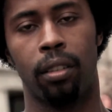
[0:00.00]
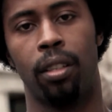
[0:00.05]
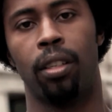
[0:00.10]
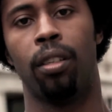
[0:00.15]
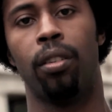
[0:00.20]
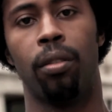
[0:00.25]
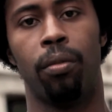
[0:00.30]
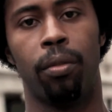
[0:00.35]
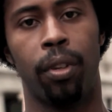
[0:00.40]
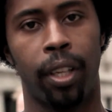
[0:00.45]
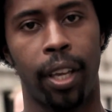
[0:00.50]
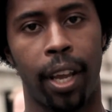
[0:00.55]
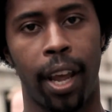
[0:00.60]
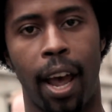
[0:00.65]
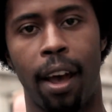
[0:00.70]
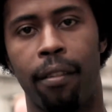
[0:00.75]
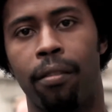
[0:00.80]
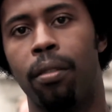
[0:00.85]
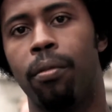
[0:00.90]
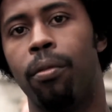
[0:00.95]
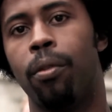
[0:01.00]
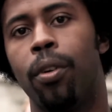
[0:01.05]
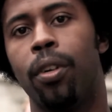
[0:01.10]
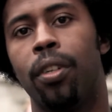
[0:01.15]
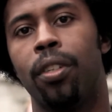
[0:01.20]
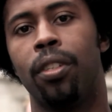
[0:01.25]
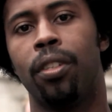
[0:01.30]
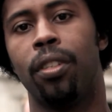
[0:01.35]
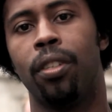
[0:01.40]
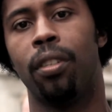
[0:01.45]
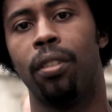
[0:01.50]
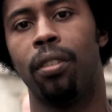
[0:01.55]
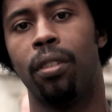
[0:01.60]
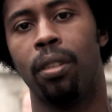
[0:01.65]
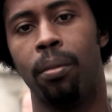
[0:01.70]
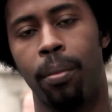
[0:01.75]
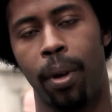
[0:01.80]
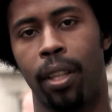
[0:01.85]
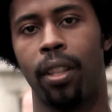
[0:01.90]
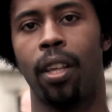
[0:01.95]
to really have a voice,
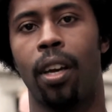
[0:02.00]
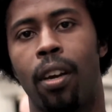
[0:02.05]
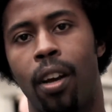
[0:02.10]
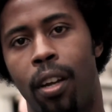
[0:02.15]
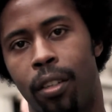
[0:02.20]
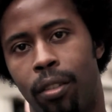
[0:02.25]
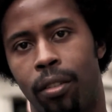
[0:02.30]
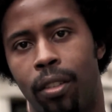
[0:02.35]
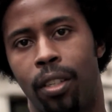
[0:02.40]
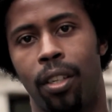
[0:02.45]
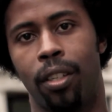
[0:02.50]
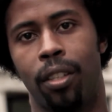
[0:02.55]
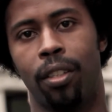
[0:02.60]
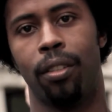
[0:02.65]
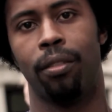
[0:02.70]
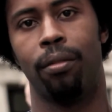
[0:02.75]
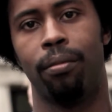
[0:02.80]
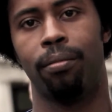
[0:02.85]
to make that consultation.